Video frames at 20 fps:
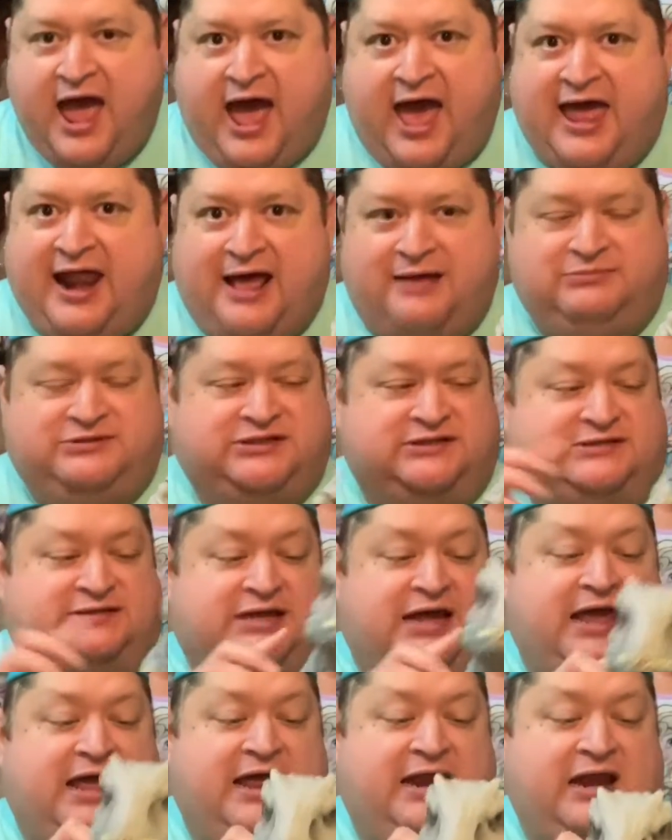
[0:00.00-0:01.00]
And I'm
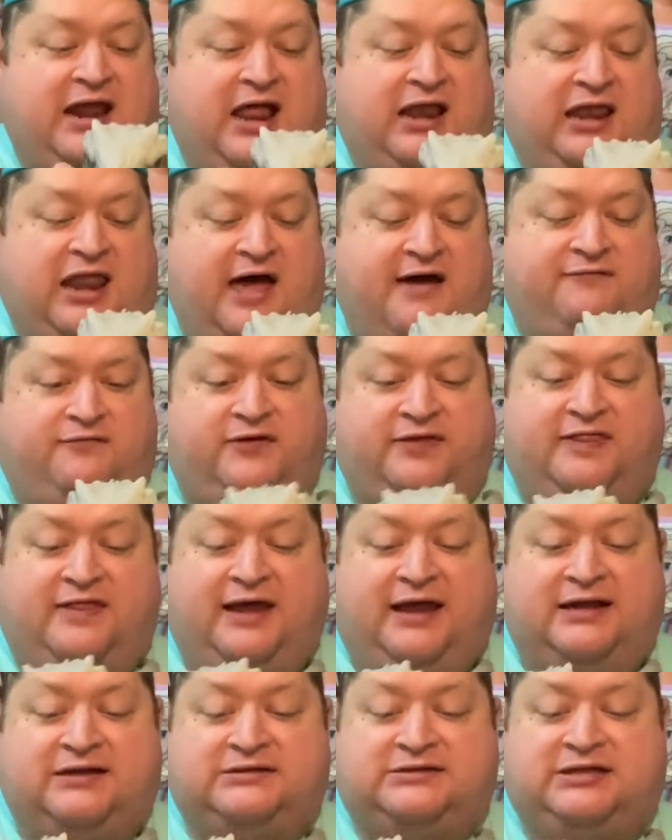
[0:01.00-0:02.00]
just in love with
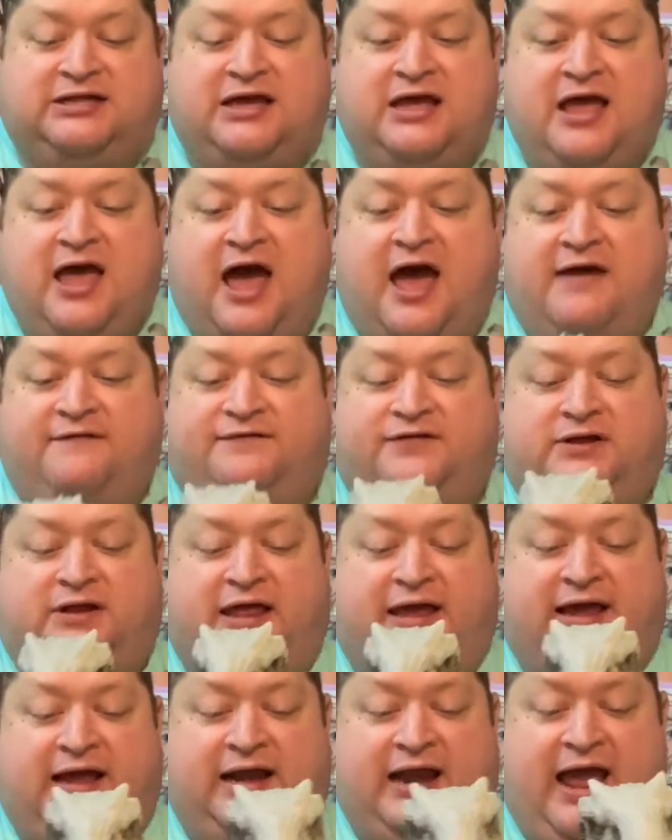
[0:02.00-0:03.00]
it. I feel
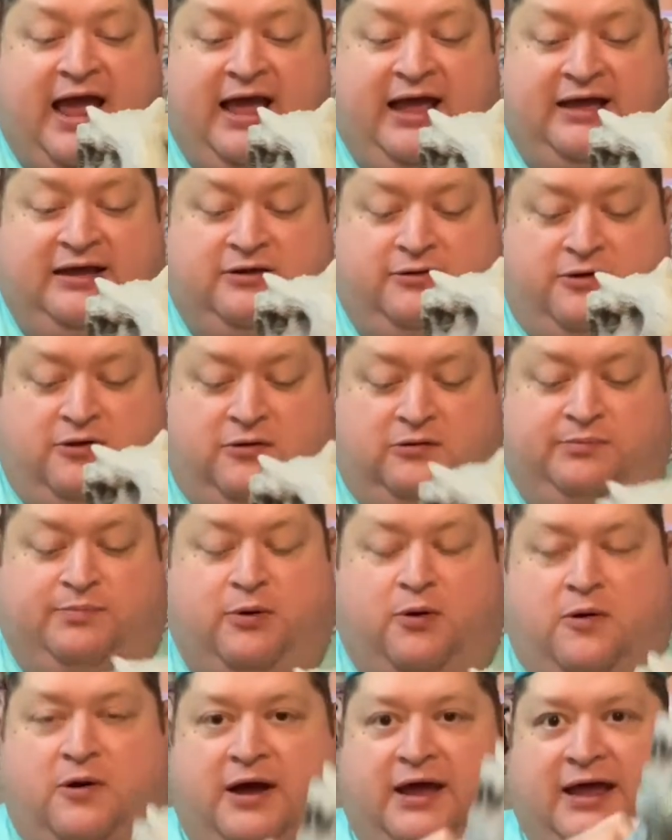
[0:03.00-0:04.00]
like an eight-year-old
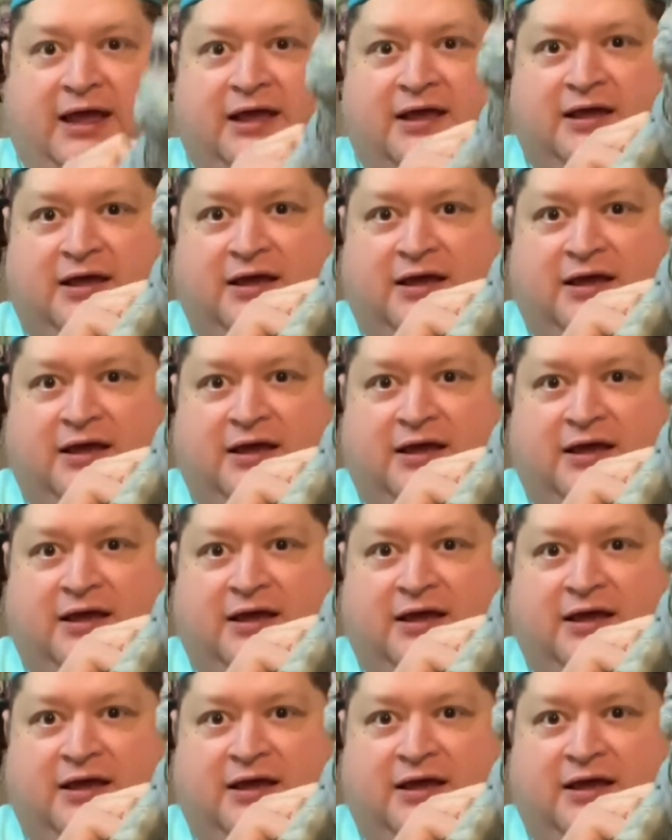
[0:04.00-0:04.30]
boy.